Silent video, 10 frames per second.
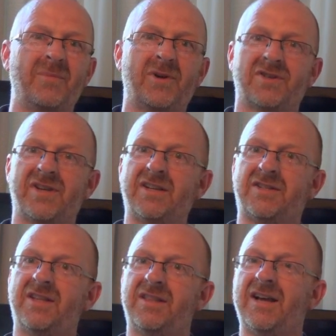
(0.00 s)
because that's
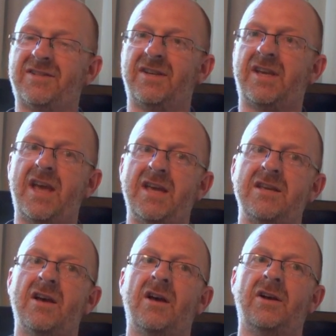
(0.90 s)
the that's the
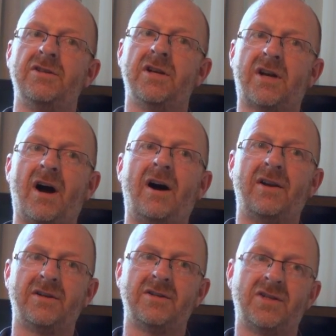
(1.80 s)
key. You
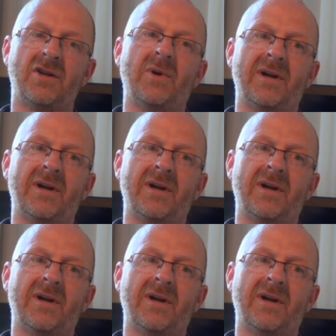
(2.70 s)
can't do